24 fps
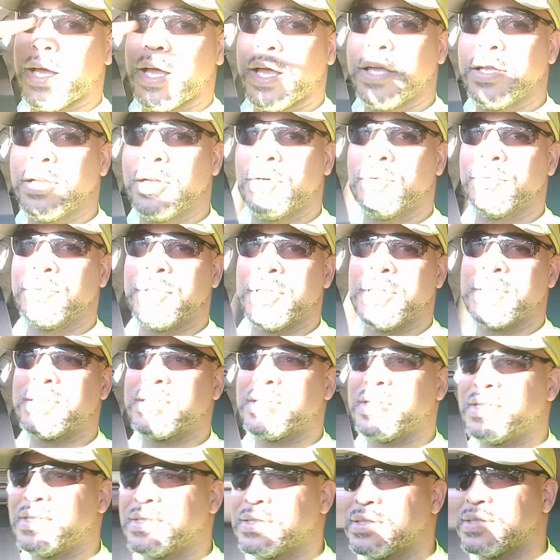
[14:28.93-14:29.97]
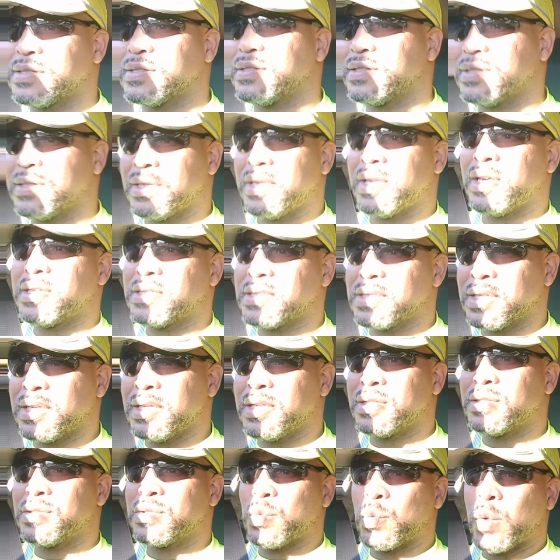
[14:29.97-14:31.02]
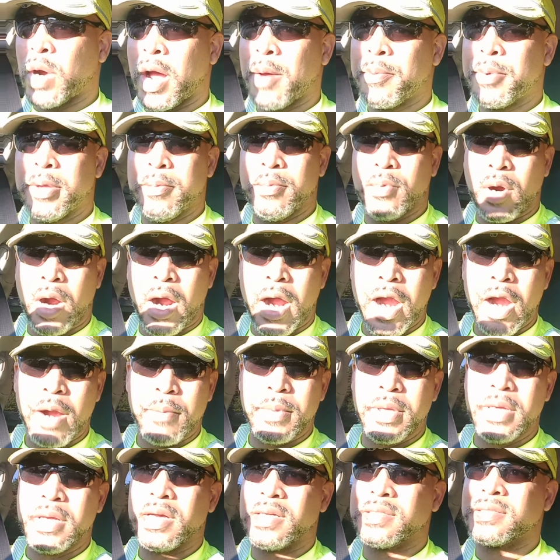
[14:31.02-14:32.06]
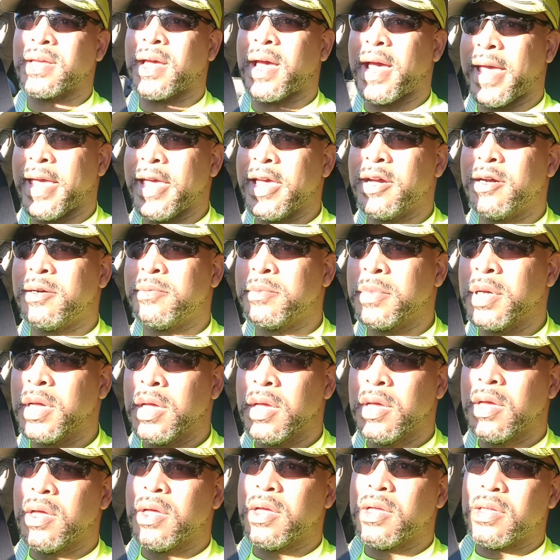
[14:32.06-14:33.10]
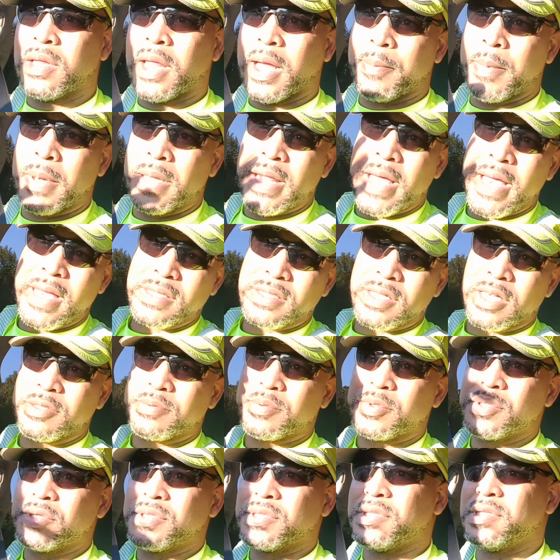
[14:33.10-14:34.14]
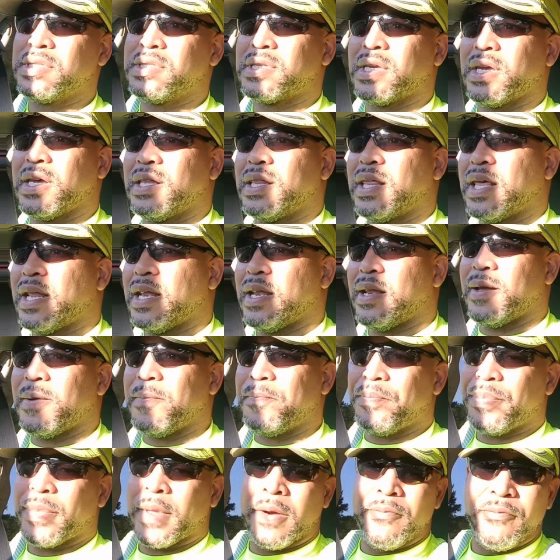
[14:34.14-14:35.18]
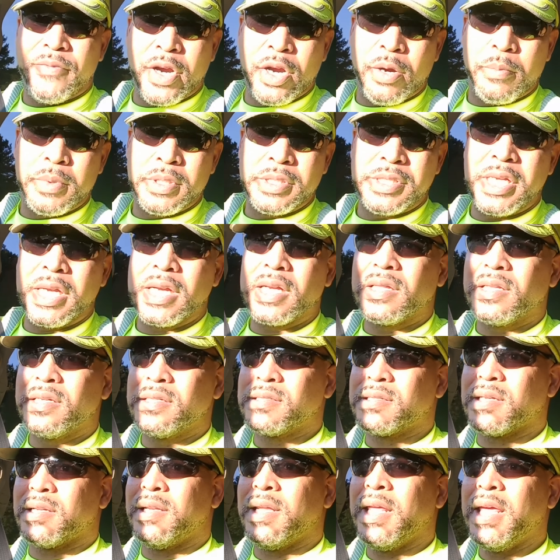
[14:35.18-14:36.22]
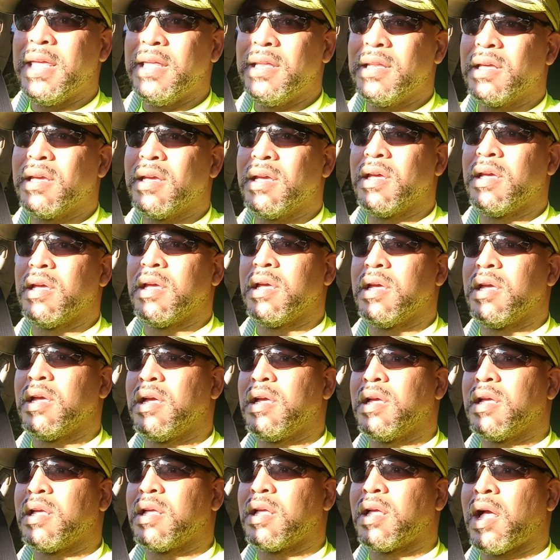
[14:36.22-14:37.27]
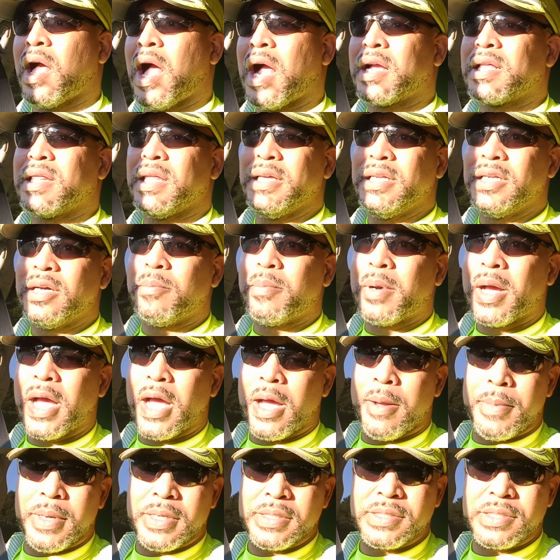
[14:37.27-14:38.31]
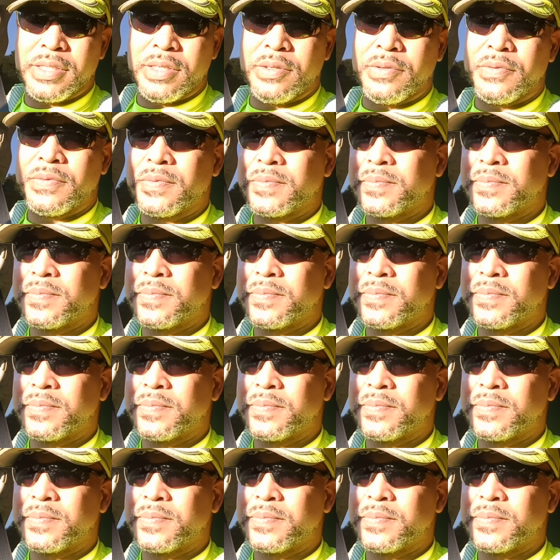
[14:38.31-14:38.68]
you know, this is why people hire me, because I am, like my last customer, she said that I'm very meticulous and neat. I clean up behind myself.